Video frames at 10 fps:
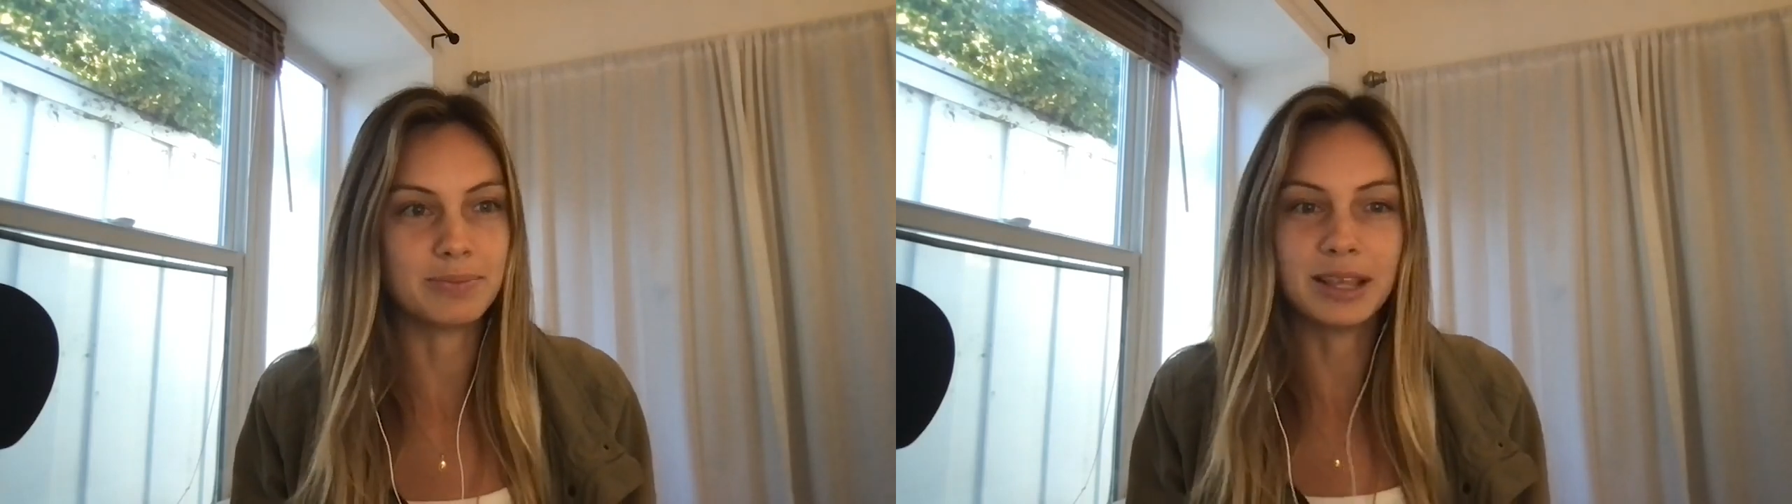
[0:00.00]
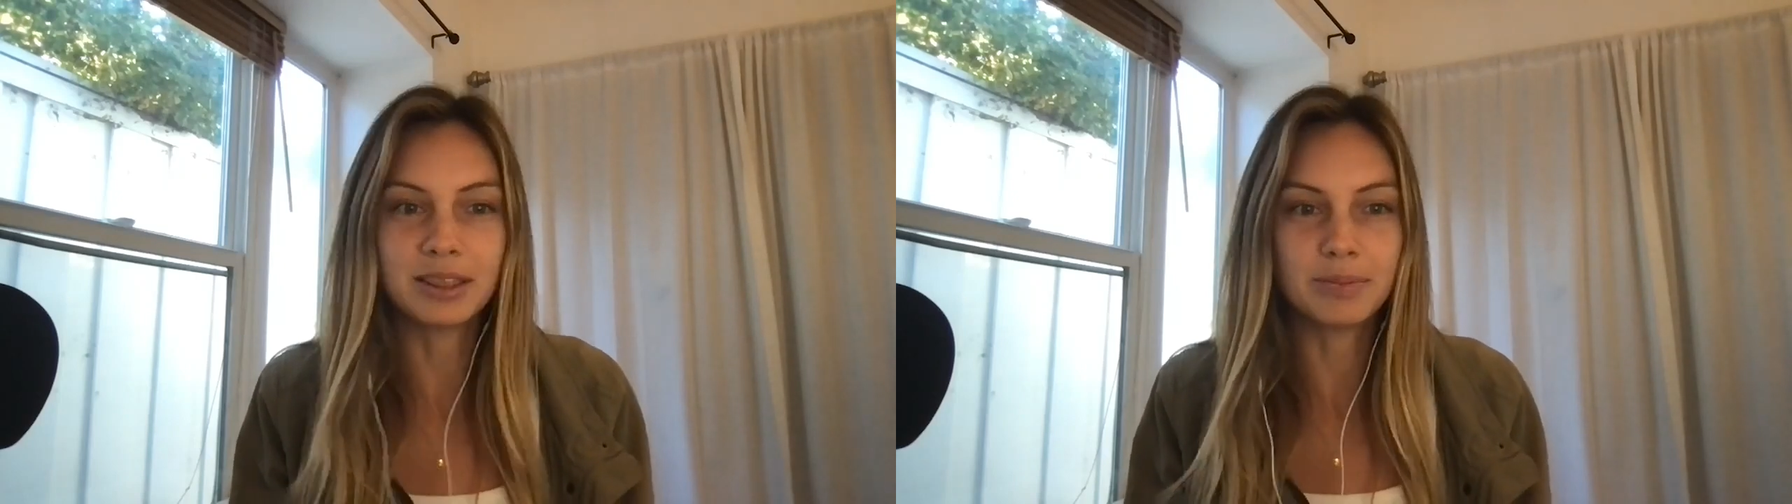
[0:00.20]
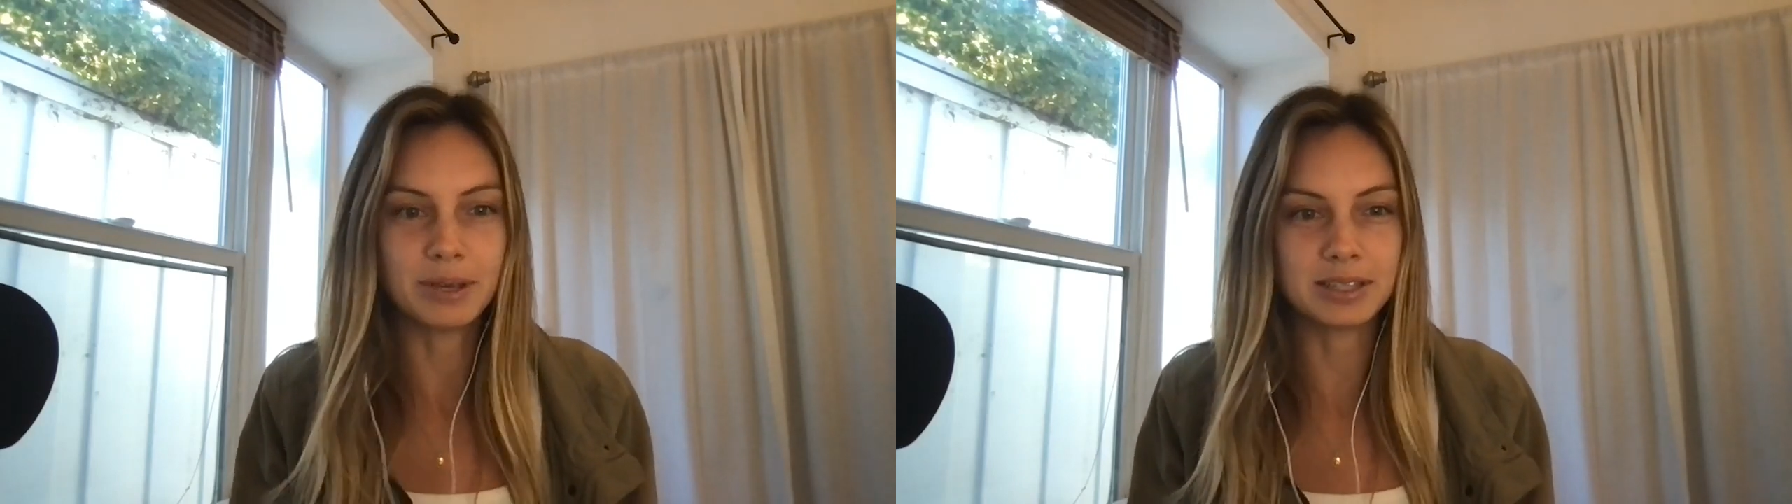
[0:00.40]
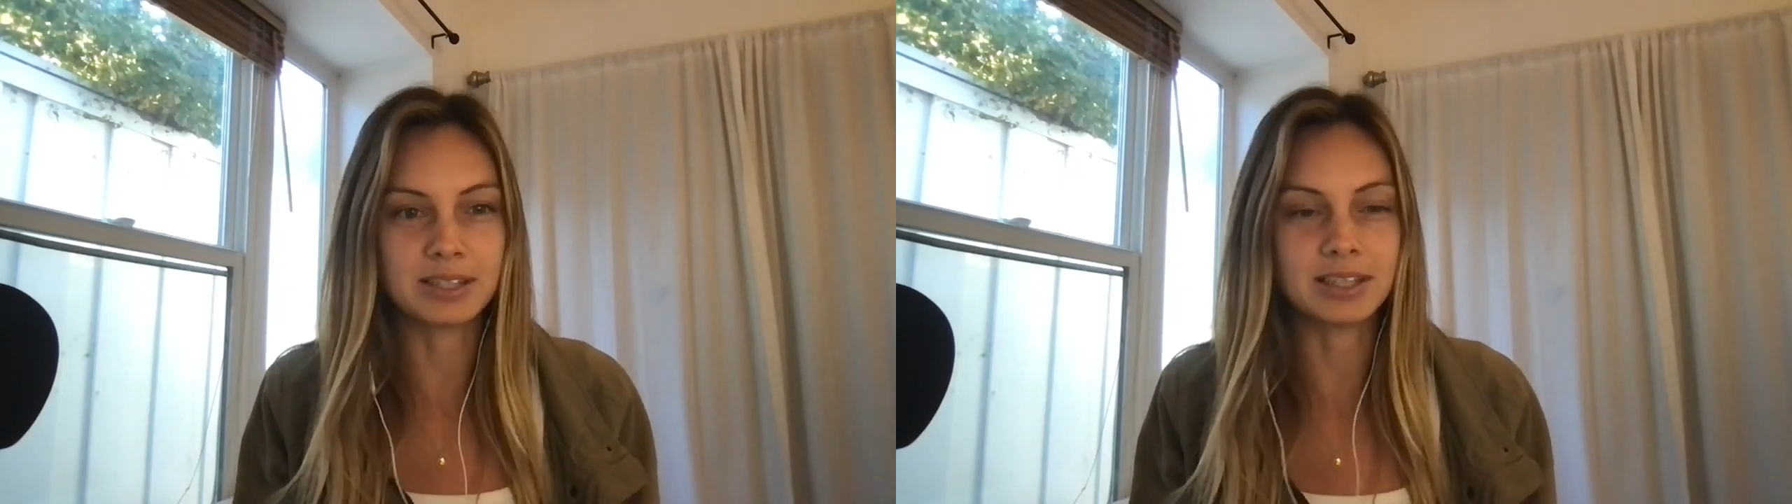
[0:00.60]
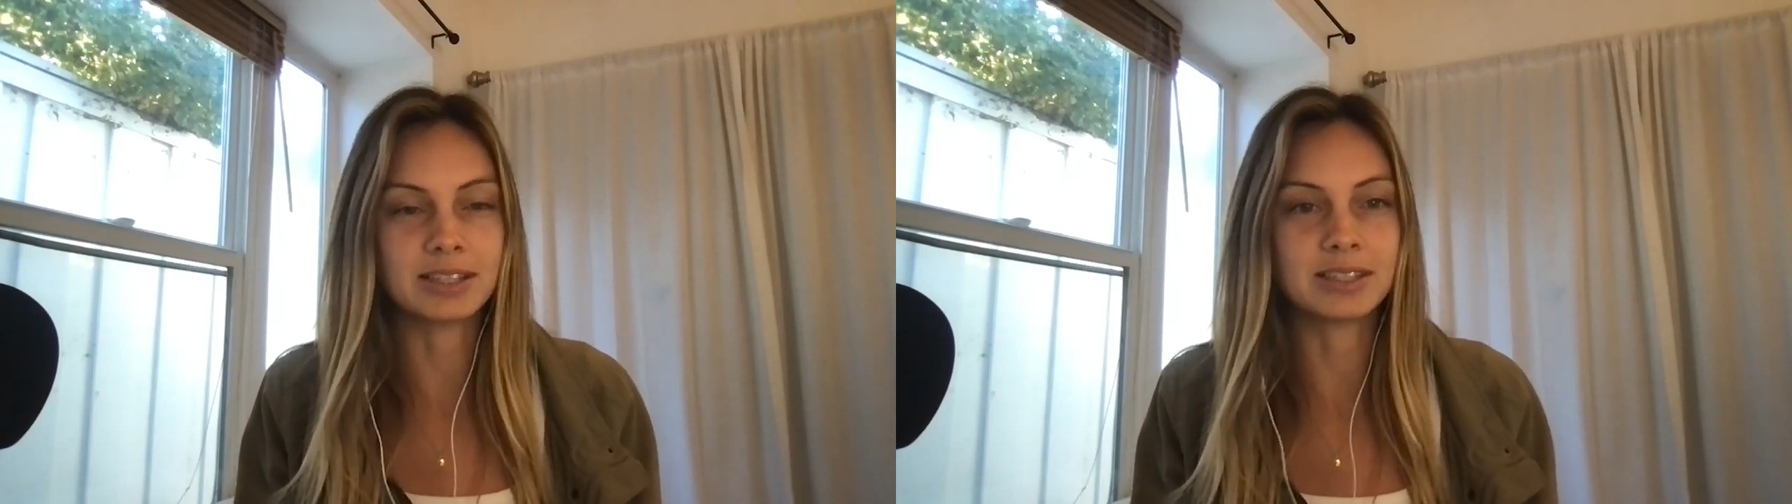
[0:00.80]
make their
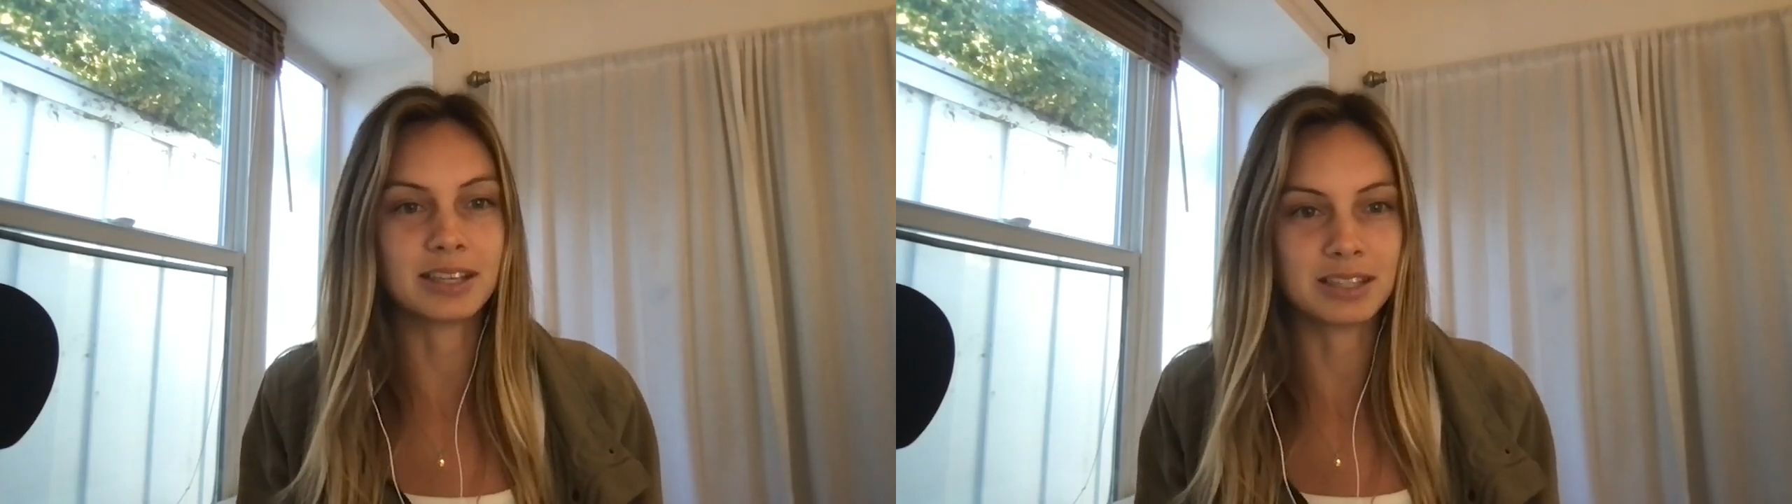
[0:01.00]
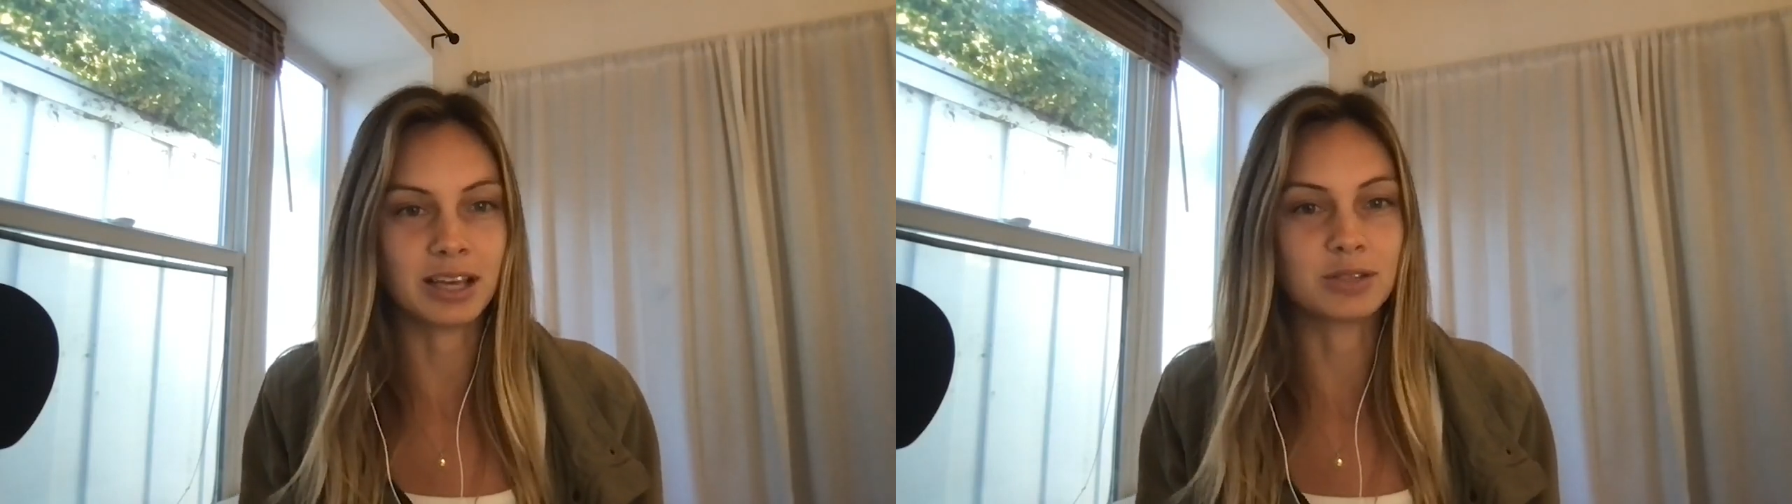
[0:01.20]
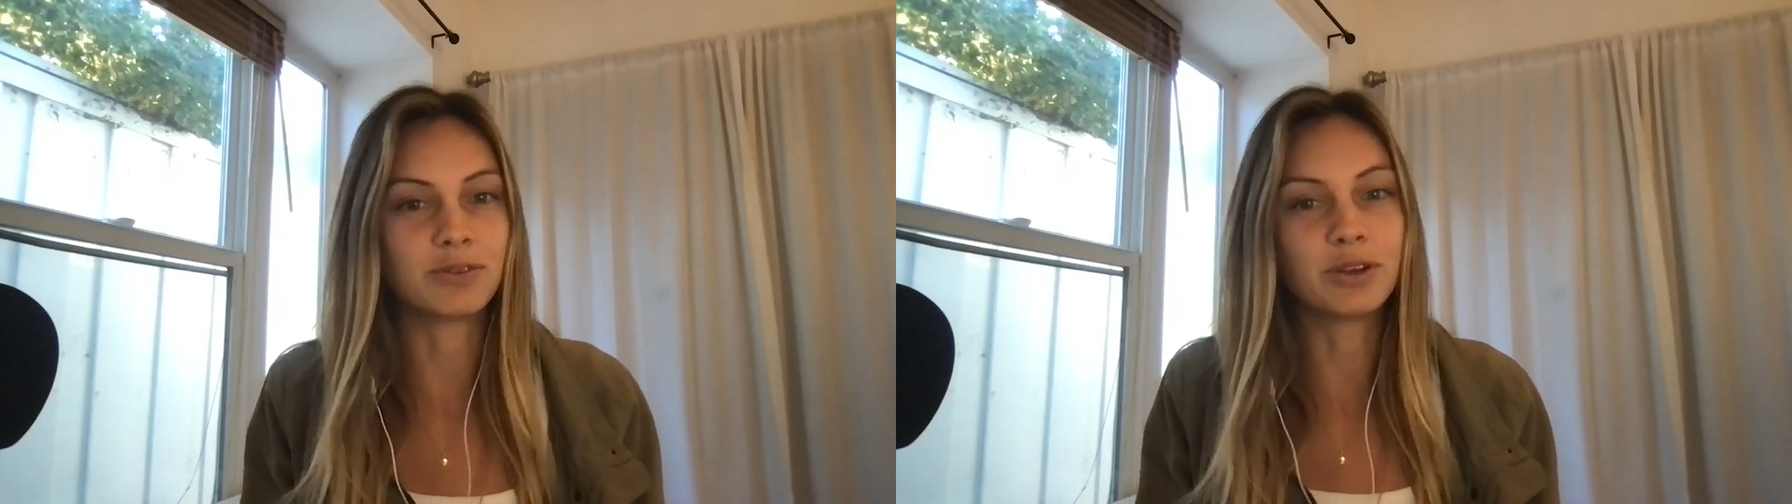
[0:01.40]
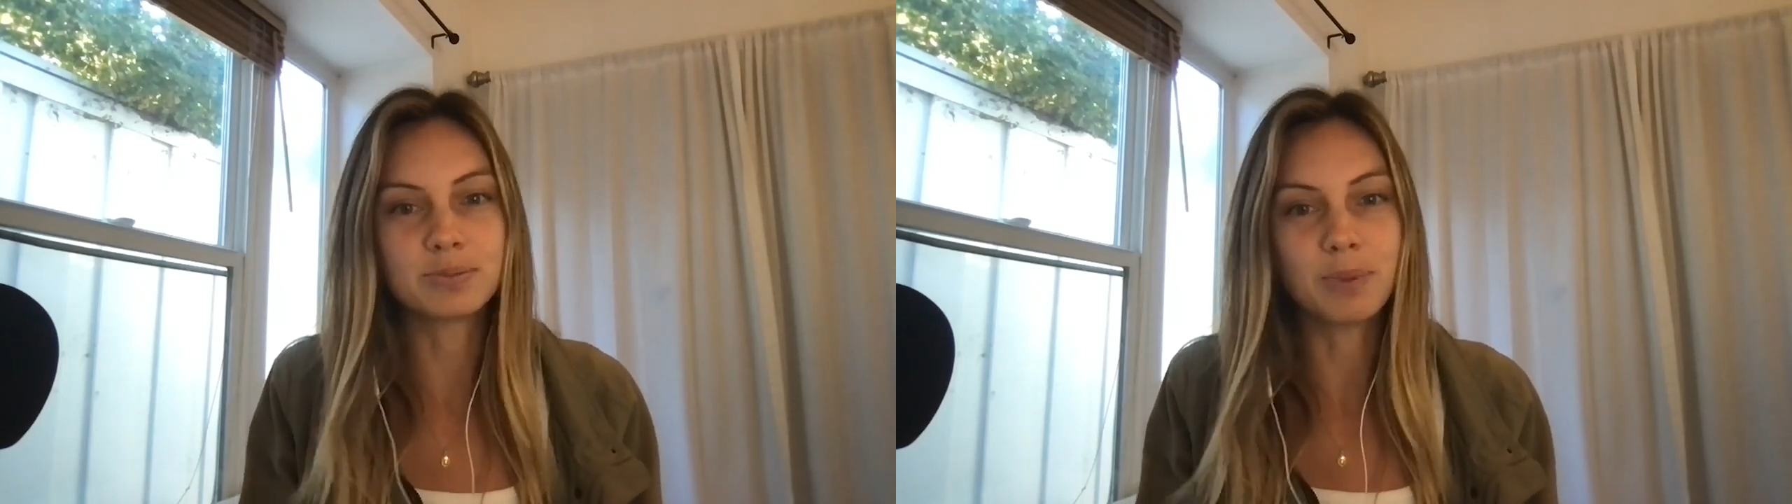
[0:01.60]
business as successful as